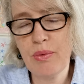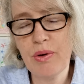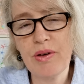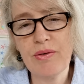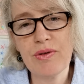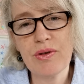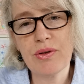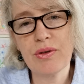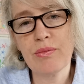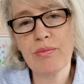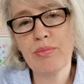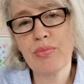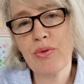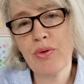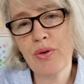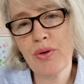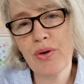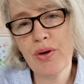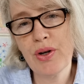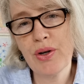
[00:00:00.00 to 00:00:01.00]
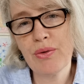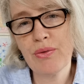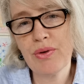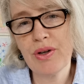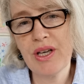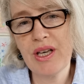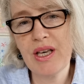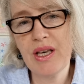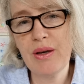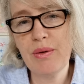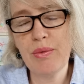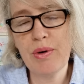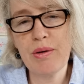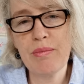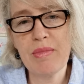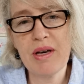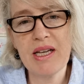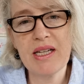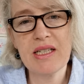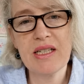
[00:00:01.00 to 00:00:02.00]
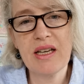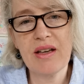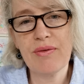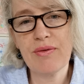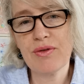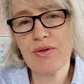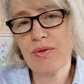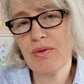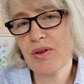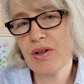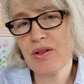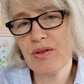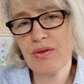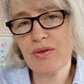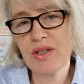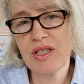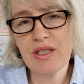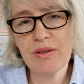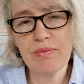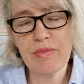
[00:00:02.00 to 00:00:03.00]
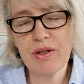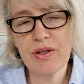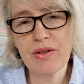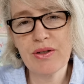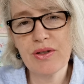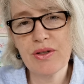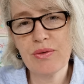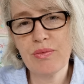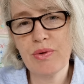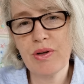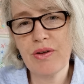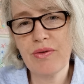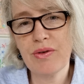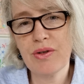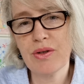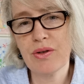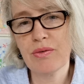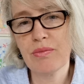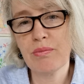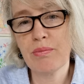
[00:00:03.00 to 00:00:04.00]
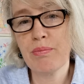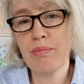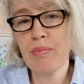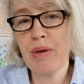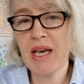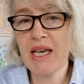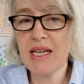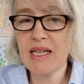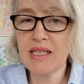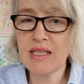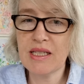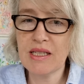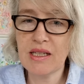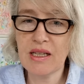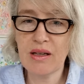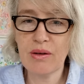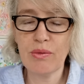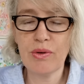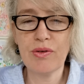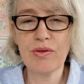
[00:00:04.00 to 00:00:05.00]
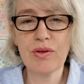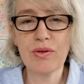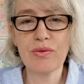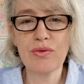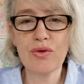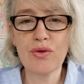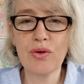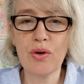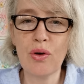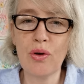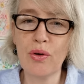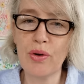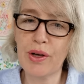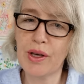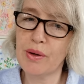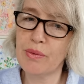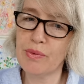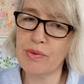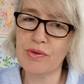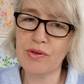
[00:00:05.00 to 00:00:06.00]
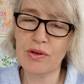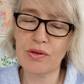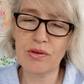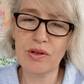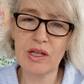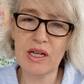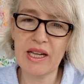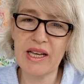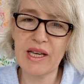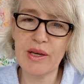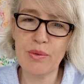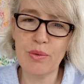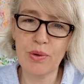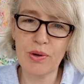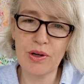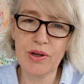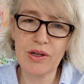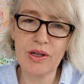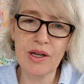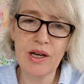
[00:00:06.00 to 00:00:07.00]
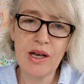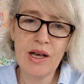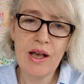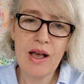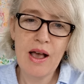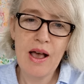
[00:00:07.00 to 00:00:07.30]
We've done embroidery, we made gifts for Christmas, we've done painting, we've done drawing, we've done clay work.